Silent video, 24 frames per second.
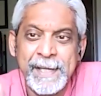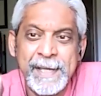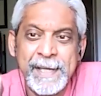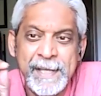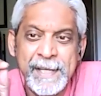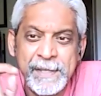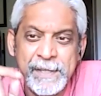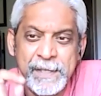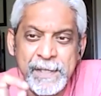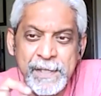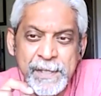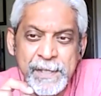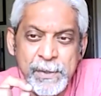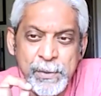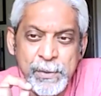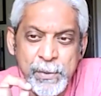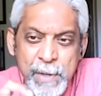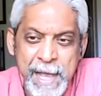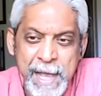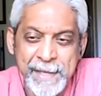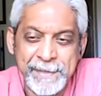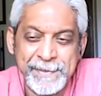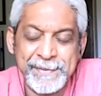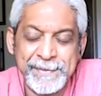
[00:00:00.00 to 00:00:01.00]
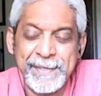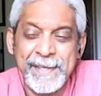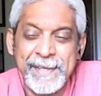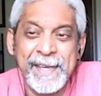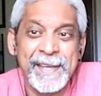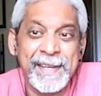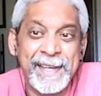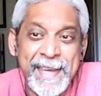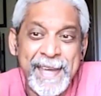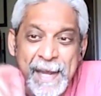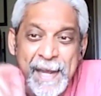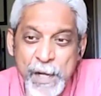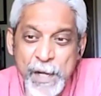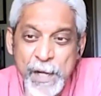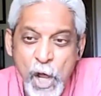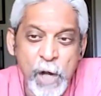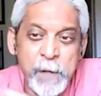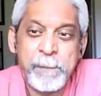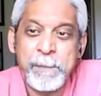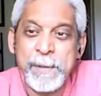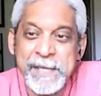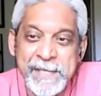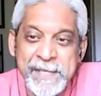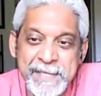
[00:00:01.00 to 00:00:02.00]
in the US
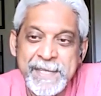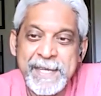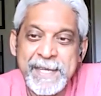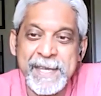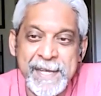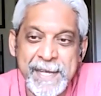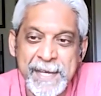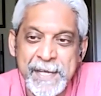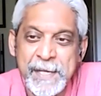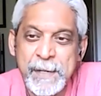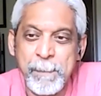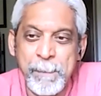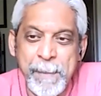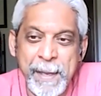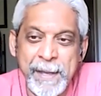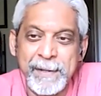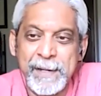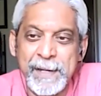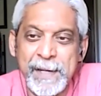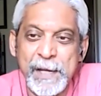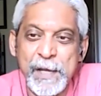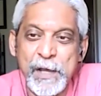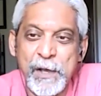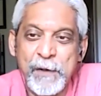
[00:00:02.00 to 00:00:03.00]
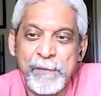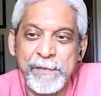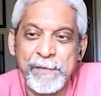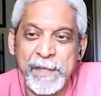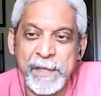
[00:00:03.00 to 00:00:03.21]
cannot be seen independently of